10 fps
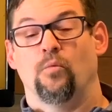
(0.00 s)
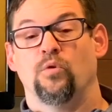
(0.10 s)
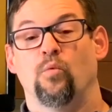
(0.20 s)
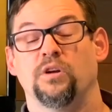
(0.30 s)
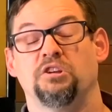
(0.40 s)
We
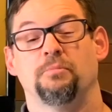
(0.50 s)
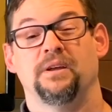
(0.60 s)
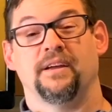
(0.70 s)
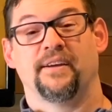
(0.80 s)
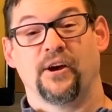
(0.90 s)
want you to
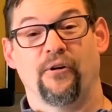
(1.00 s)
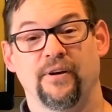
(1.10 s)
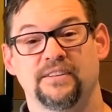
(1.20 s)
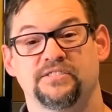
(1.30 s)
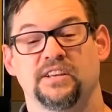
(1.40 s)
be
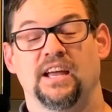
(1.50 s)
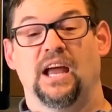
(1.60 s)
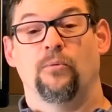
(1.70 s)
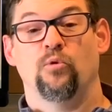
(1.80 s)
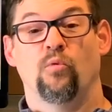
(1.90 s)
encouraged,
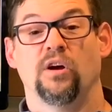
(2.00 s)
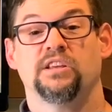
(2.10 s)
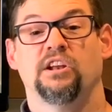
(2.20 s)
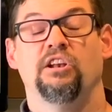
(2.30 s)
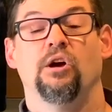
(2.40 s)
and we want
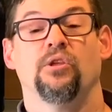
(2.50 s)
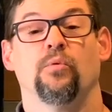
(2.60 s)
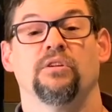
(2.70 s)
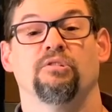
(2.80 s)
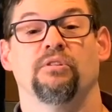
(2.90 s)
you to know that
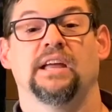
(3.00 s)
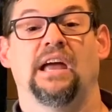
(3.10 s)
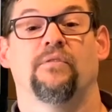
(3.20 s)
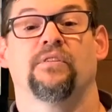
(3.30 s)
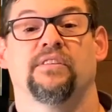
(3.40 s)
we are doing
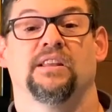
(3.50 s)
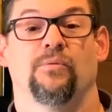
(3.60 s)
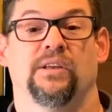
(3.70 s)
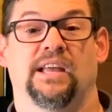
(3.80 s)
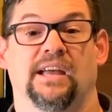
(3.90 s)
everything that
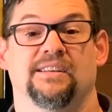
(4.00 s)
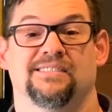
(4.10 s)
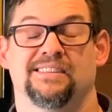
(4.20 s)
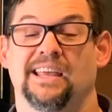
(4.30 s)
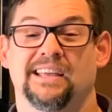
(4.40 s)
we can to
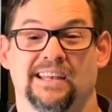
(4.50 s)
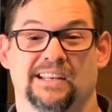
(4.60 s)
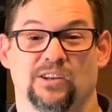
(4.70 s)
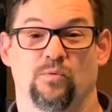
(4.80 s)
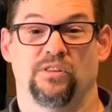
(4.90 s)
stay
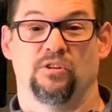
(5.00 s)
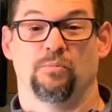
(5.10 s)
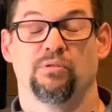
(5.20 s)
connected with you.